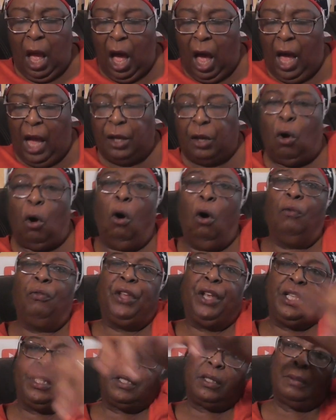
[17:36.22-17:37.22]
I call
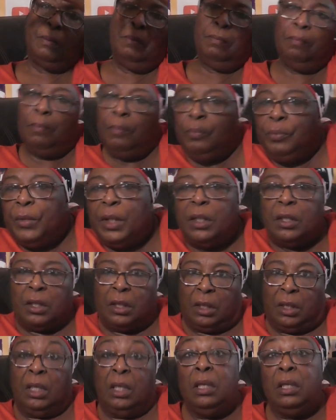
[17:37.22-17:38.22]
this
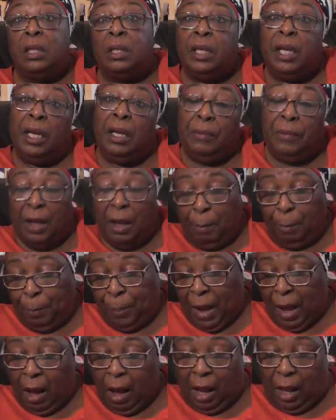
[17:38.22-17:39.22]
seasoning the
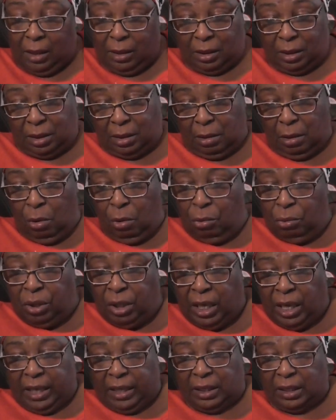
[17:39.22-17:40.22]
pot. Oh,
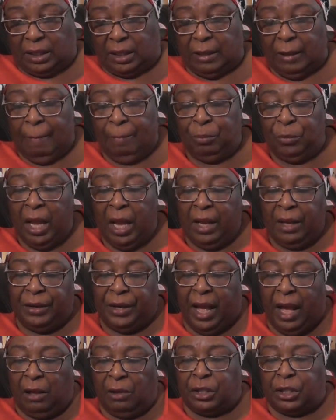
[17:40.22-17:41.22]
yes.
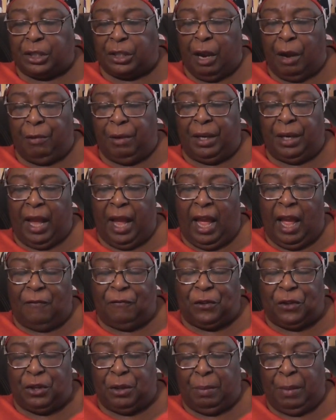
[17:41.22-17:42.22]
Now stir in
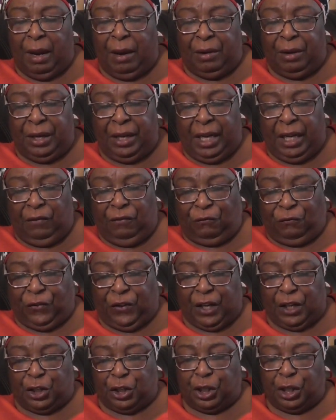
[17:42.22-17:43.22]
half of the marinade
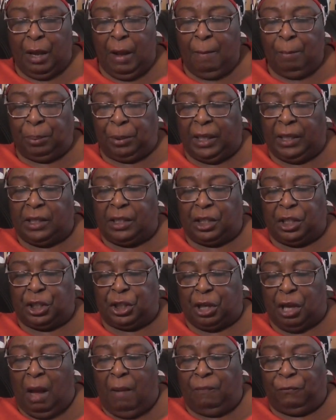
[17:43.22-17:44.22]
fish plus the
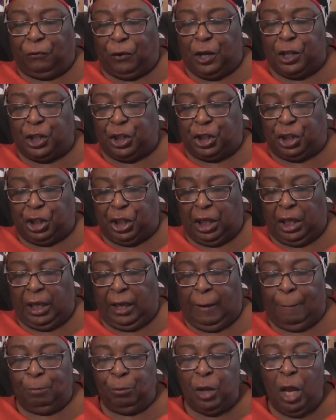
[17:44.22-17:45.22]
chopped fresh
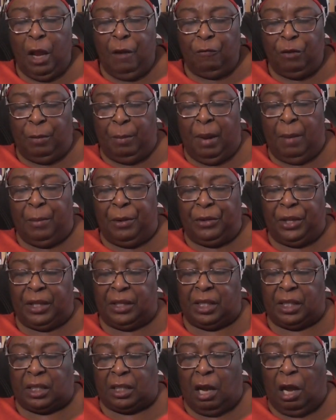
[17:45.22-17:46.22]
chili. Remember
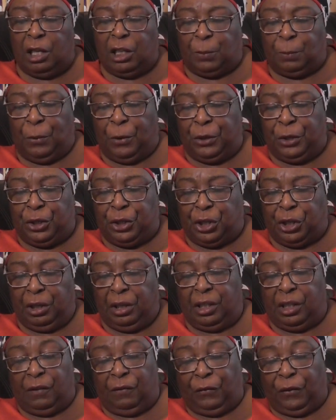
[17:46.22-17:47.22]
that the Scotch bonnet
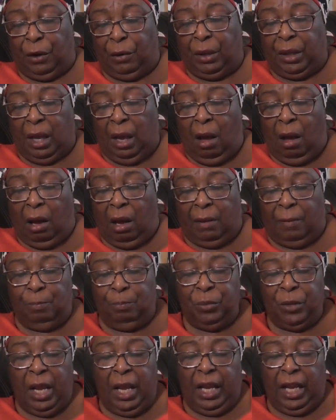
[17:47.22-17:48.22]
chilies are very hot.
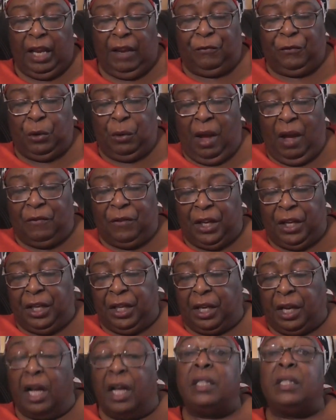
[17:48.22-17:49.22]
If you have
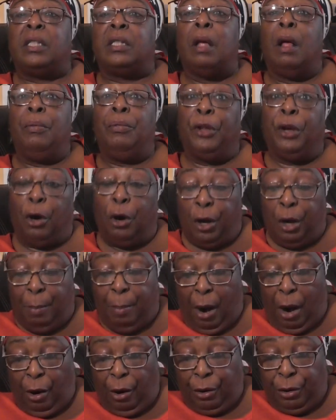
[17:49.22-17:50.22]
any cuts, they're going
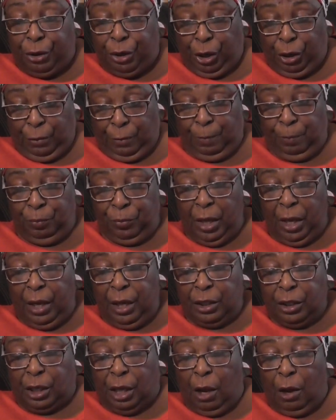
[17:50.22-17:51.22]
to burn you.
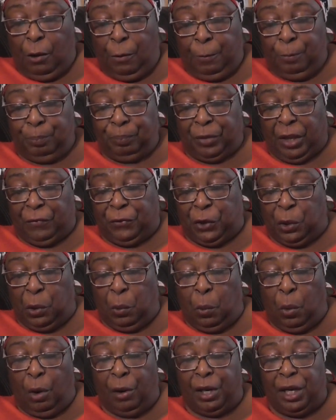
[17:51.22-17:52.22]
So if
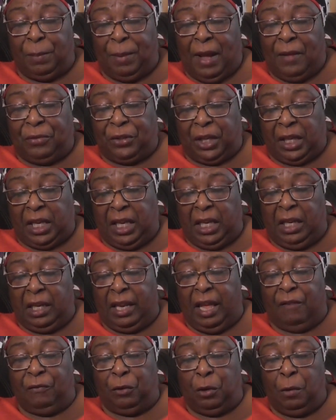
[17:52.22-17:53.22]
you're worried about the heat
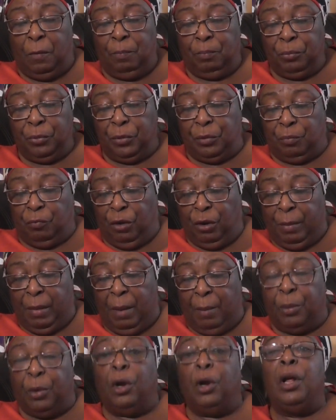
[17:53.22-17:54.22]
level,
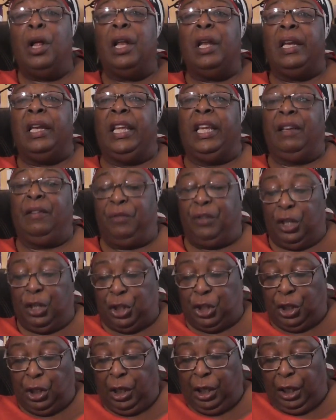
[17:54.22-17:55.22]
remember, leave the
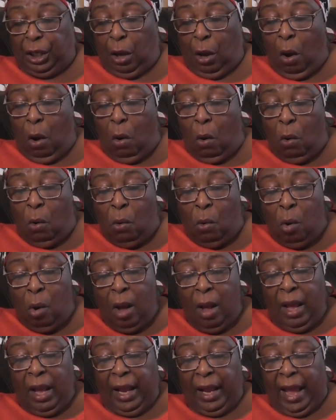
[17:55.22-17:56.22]
chili
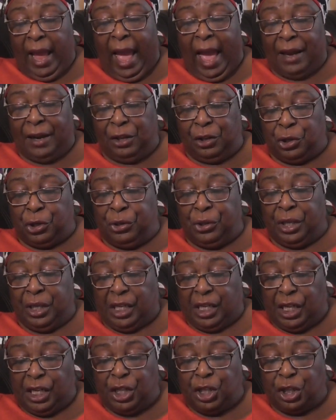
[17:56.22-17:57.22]
whole, add it to the
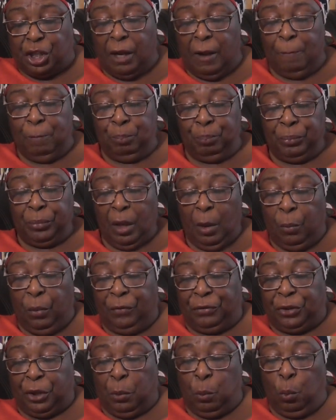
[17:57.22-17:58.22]
dish
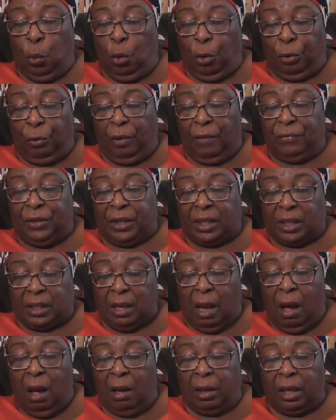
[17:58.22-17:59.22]
with the water of the
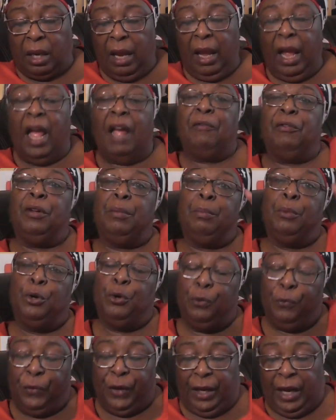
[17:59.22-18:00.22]
stock, and
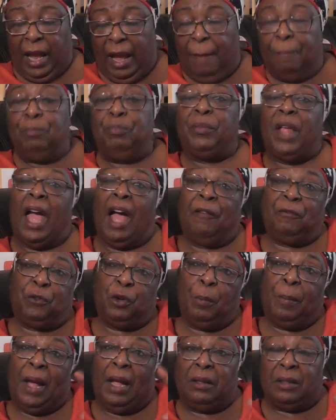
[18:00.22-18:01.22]
remove it
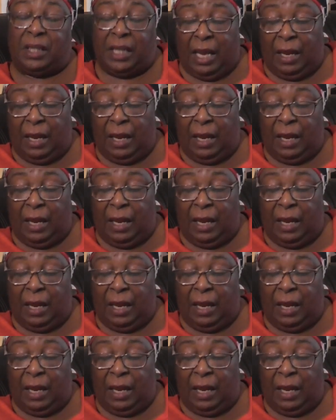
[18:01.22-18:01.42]
after about